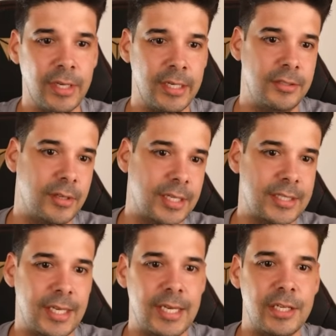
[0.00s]
You can
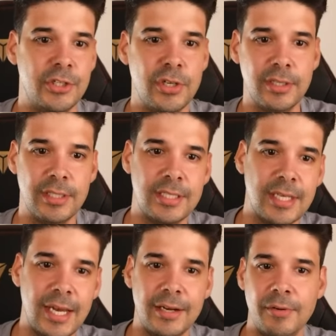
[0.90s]
say shirt
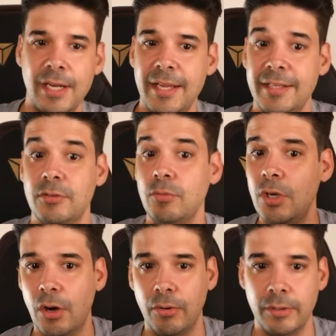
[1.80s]
design related to
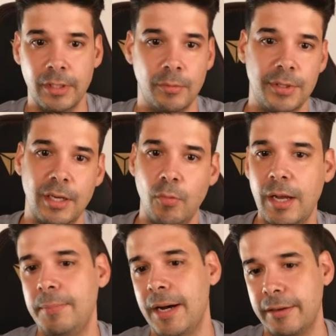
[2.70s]
law, with a
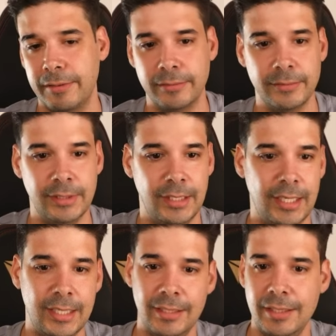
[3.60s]
white background,
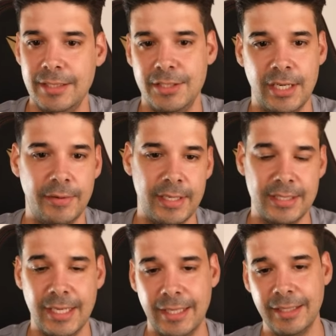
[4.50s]
and it generates
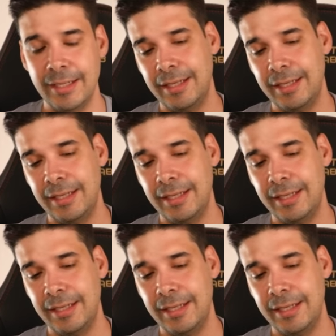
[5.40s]
that.